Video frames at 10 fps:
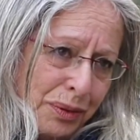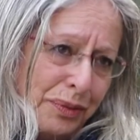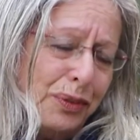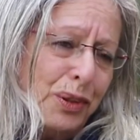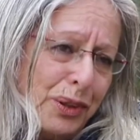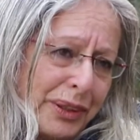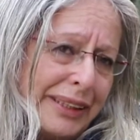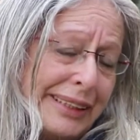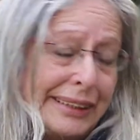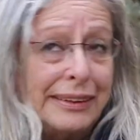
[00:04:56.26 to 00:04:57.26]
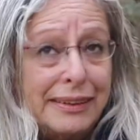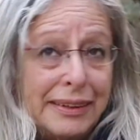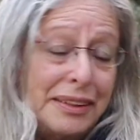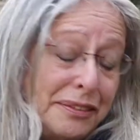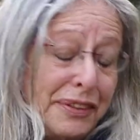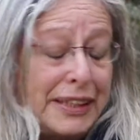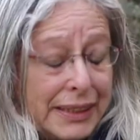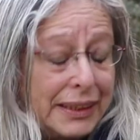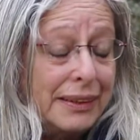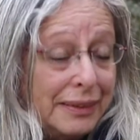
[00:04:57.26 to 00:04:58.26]
for uh,
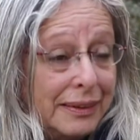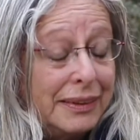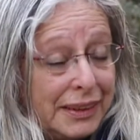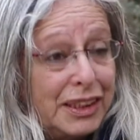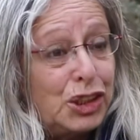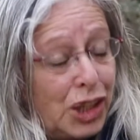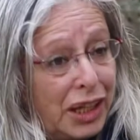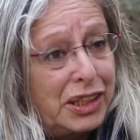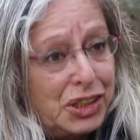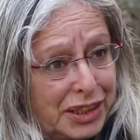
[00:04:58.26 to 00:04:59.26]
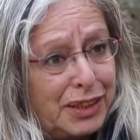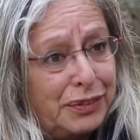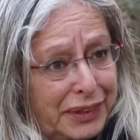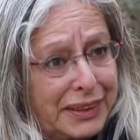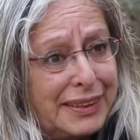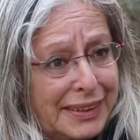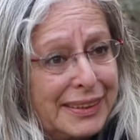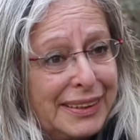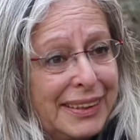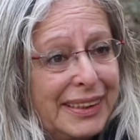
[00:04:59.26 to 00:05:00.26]
facing the challenges of this
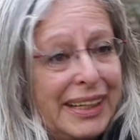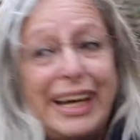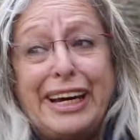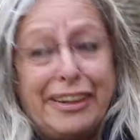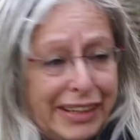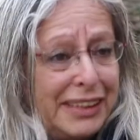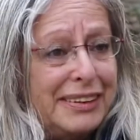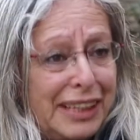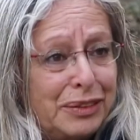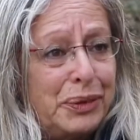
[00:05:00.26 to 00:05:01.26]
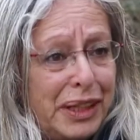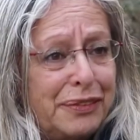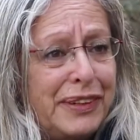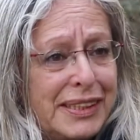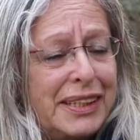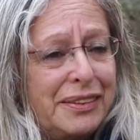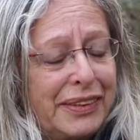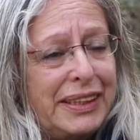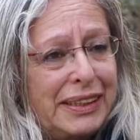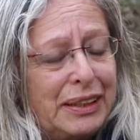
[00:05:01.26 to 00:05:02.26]
era that we are facing right